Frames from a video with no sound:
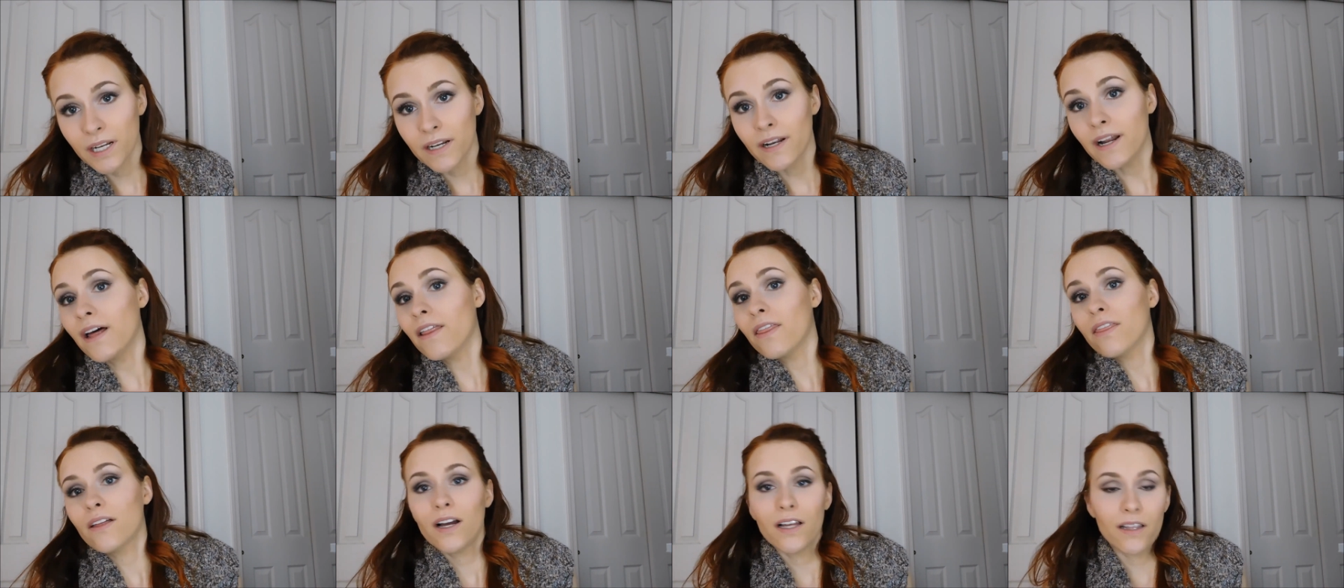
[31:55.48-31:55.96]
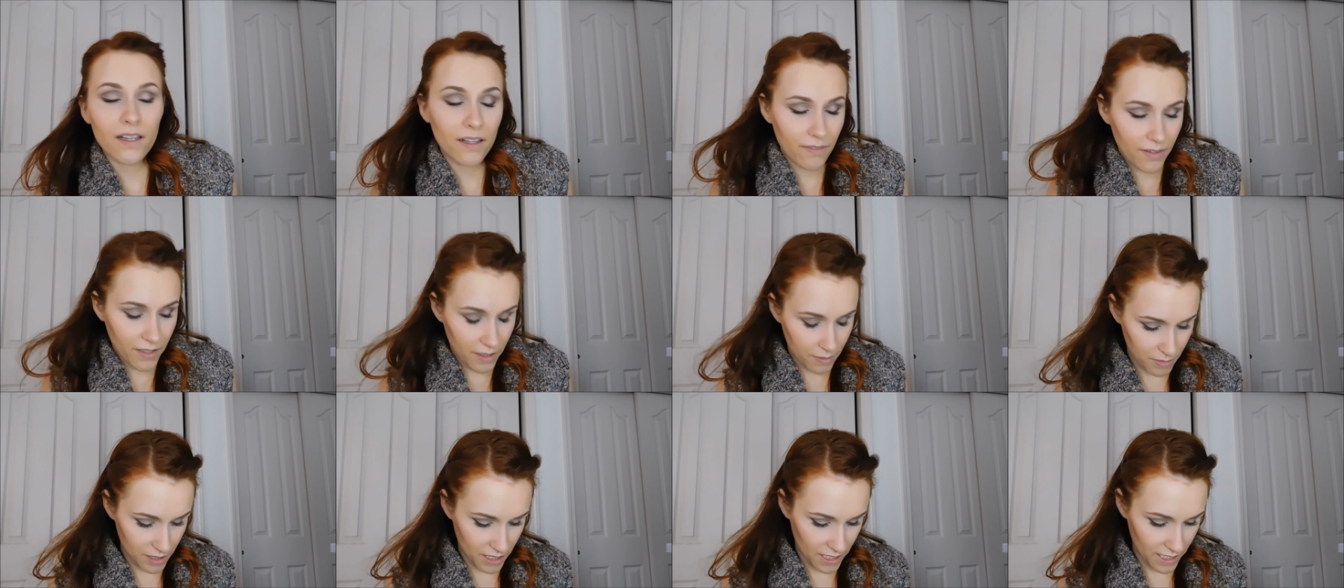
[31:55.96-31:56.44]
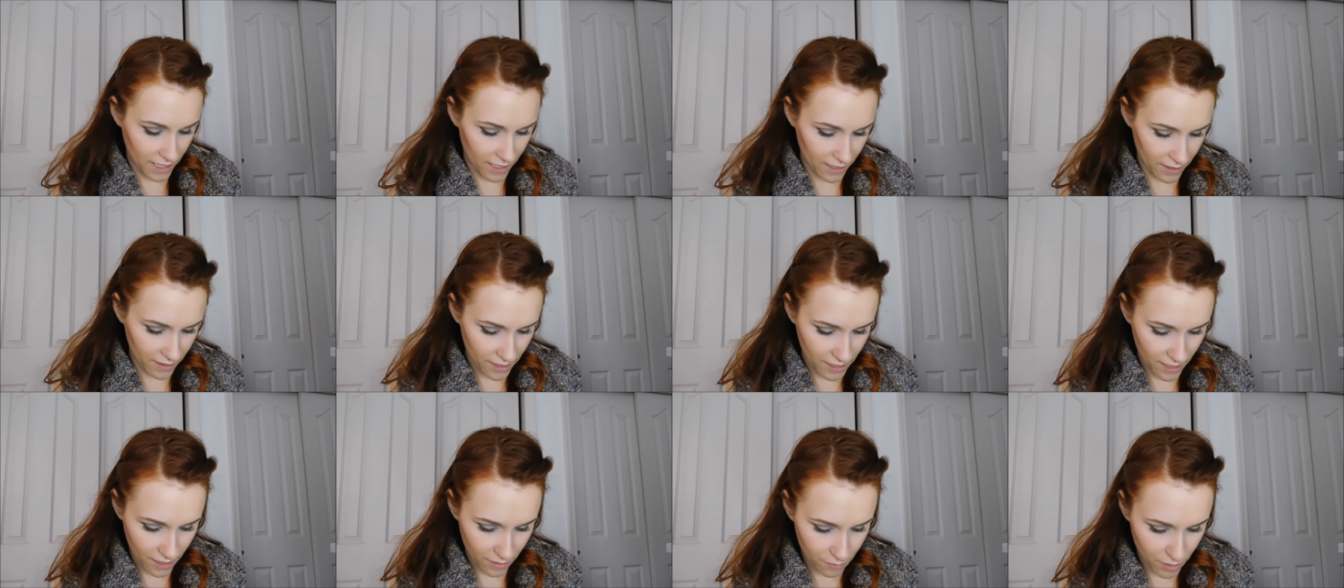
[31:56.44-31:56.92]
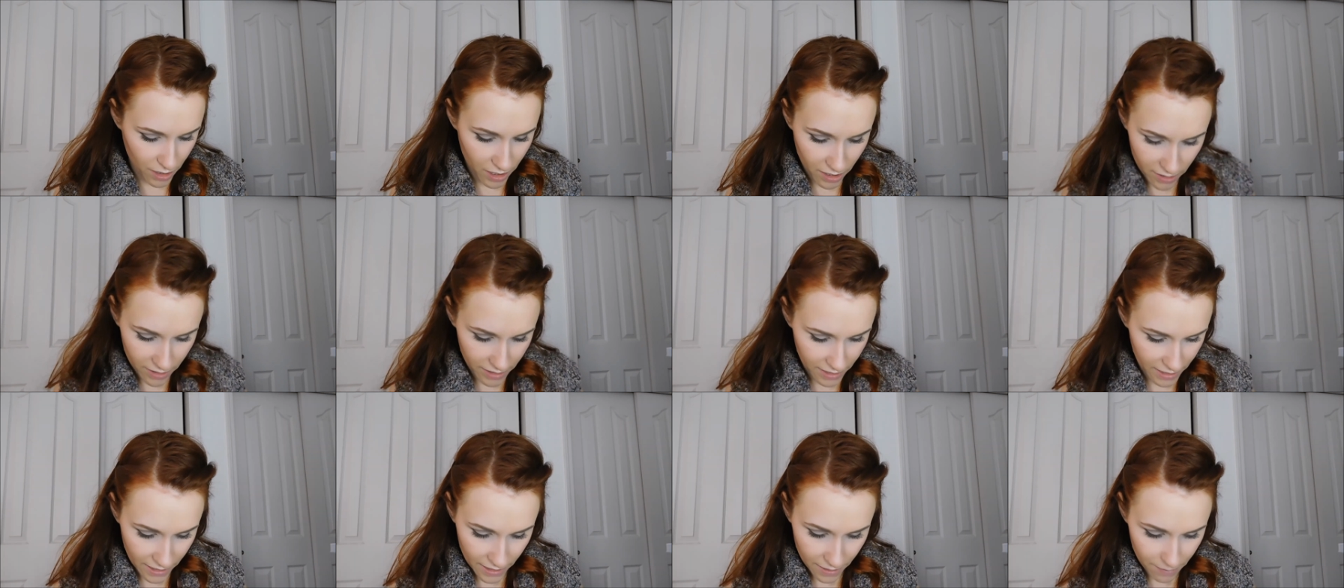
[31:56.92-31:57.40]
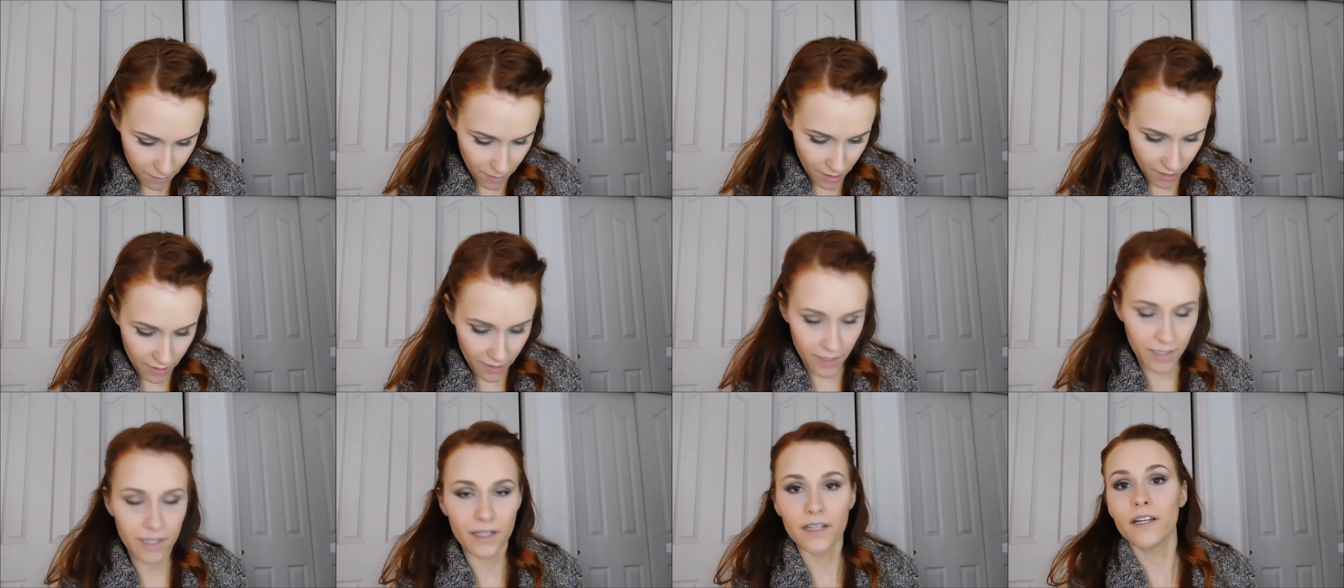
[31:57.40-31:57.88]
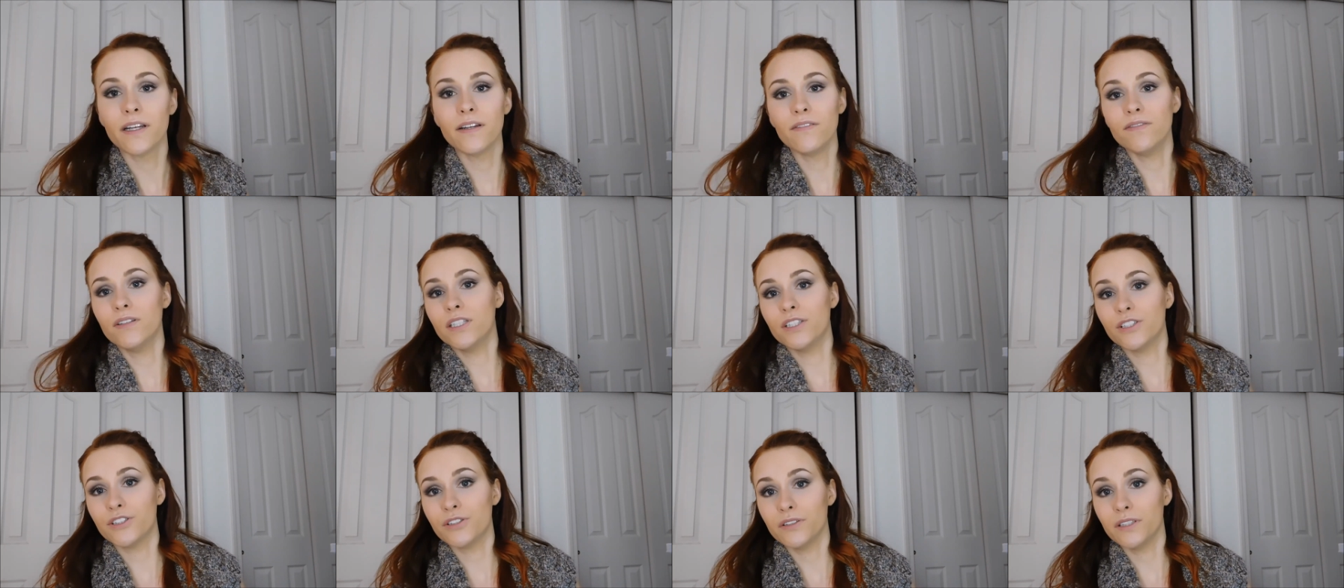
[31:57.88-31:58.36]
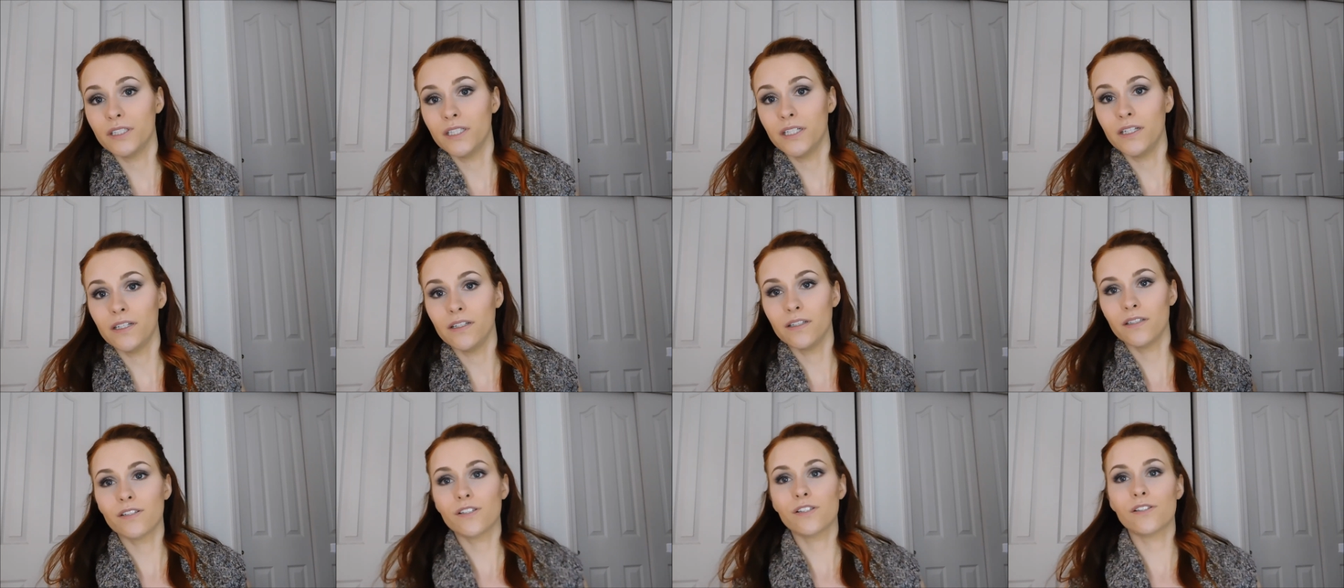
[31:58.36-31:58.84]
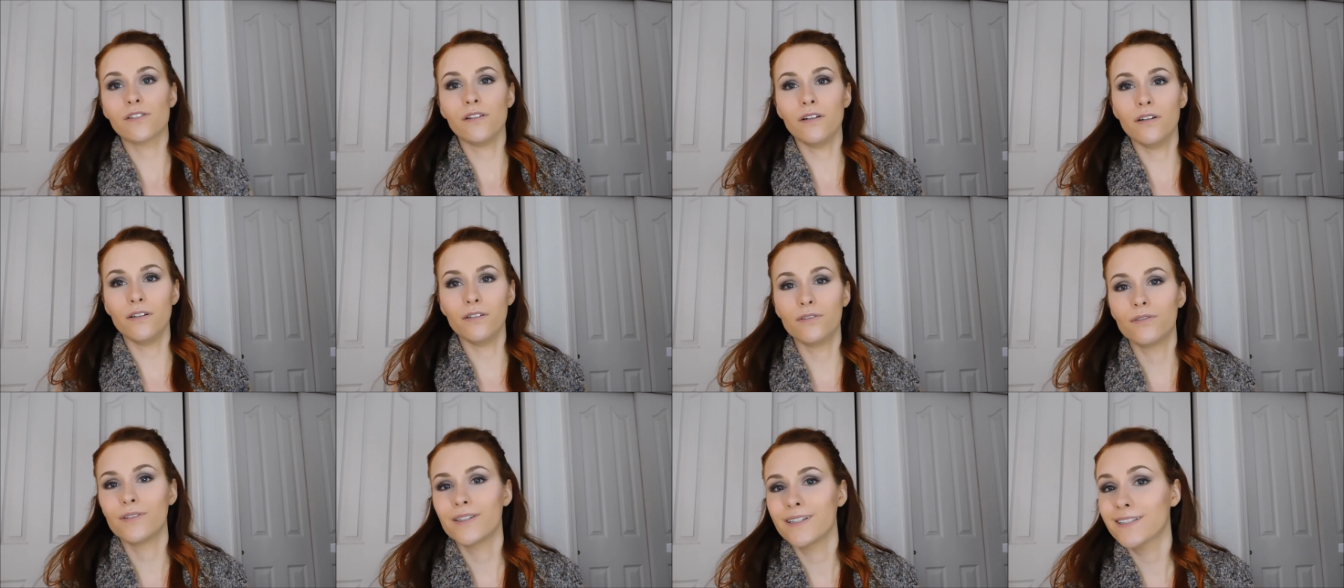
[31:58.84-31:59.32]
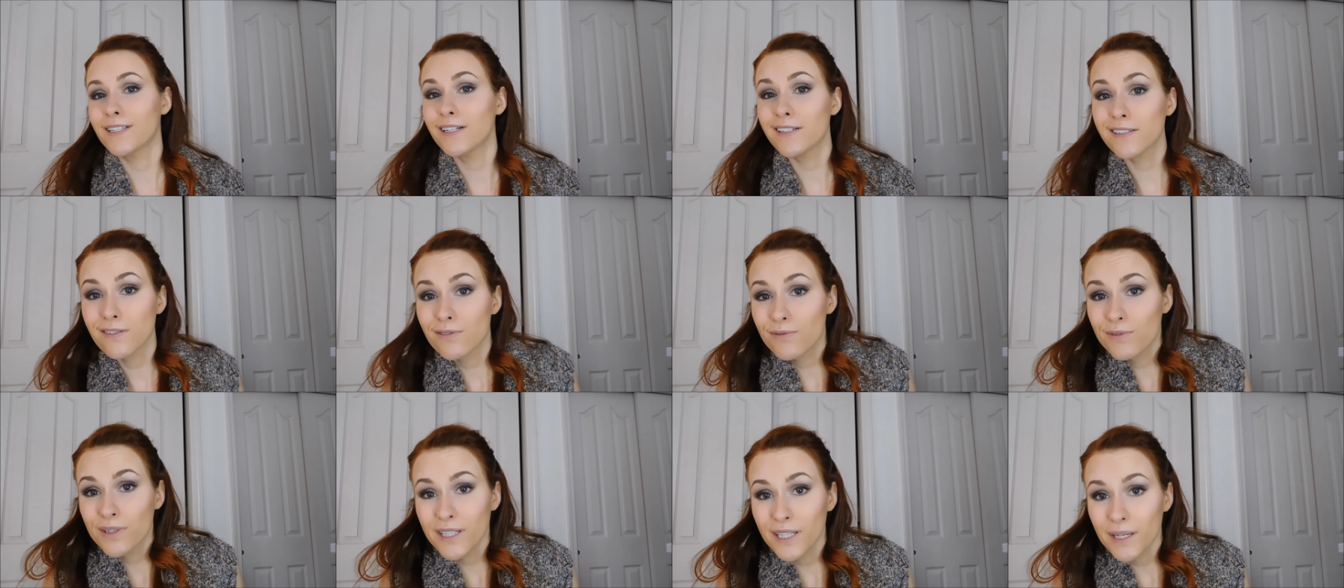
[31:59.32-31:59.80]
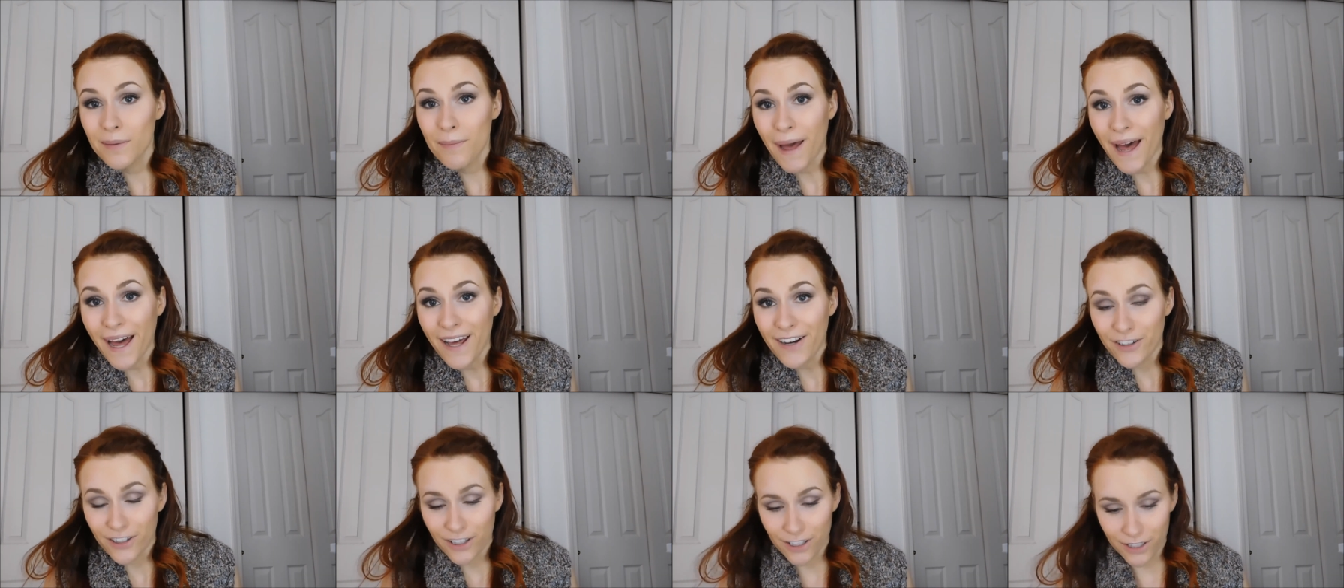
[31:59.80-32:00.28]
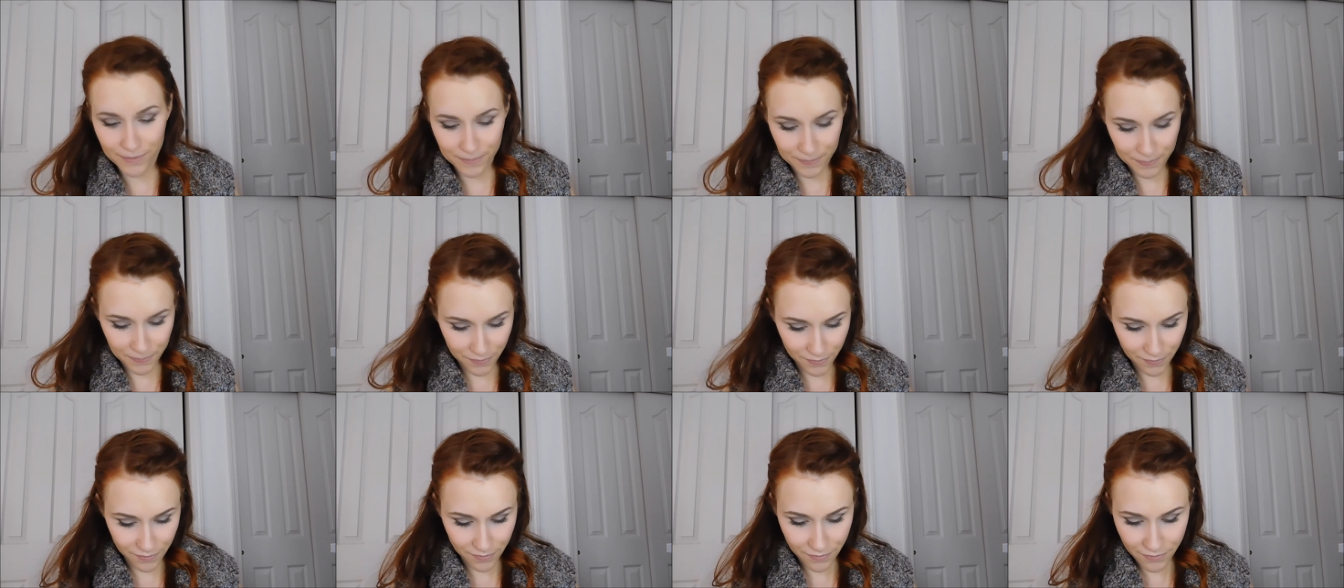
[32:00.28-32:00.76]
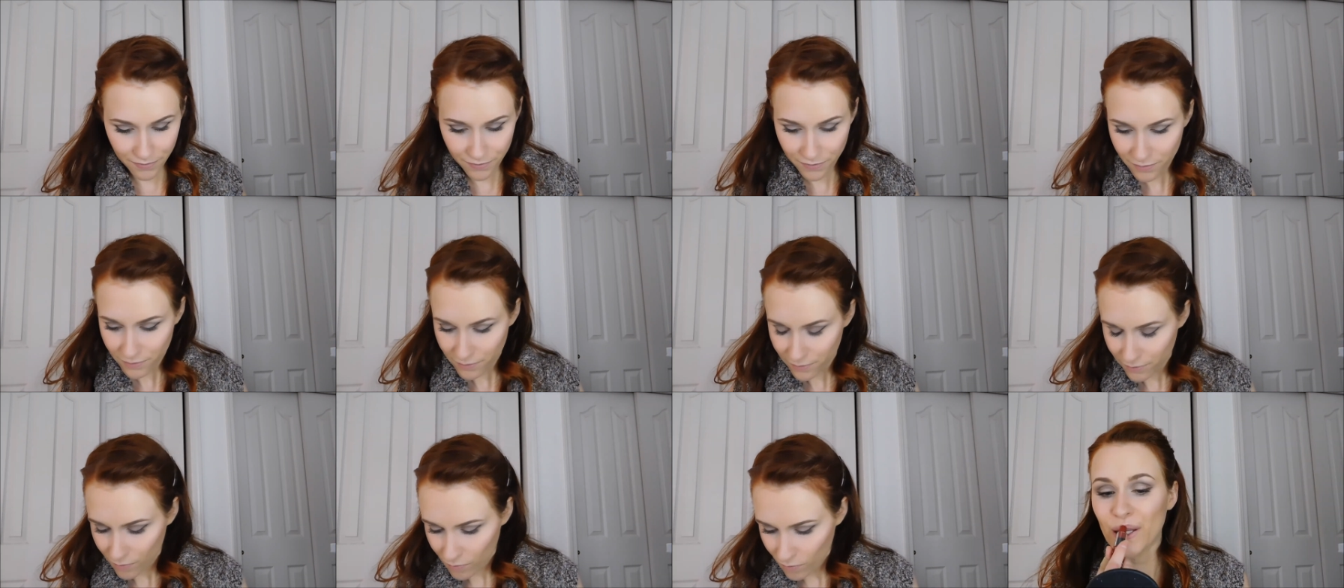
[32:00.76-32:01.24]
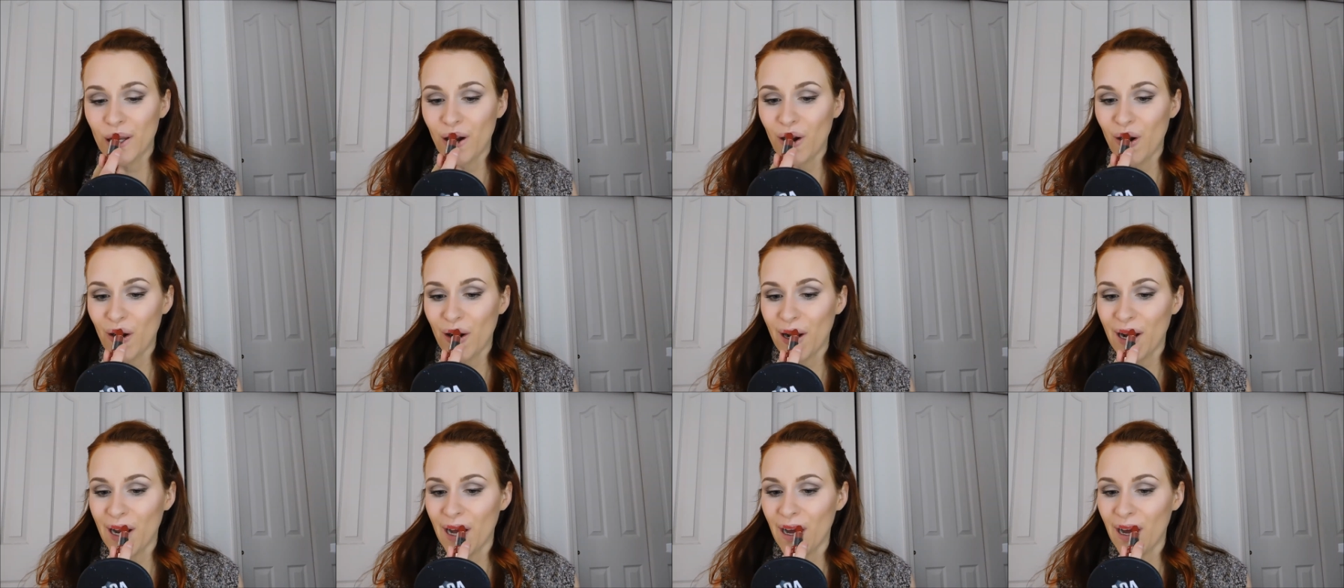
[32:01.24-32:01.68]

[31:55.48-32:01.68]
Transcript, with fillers: me to death. I love him to death. And we are going to get married eventually. So it doesn't really matter. So